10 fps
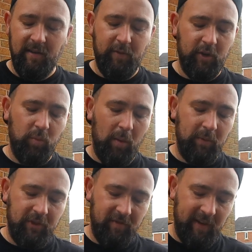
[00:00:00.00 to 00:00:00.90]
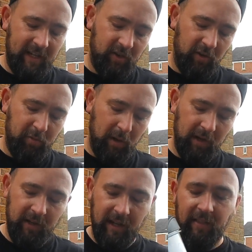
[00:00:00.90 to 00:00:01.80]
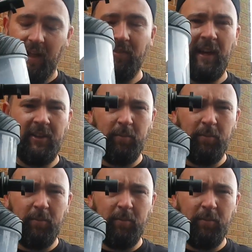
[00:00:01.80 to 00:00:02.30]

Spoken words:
First one was the V Tough one, and then this.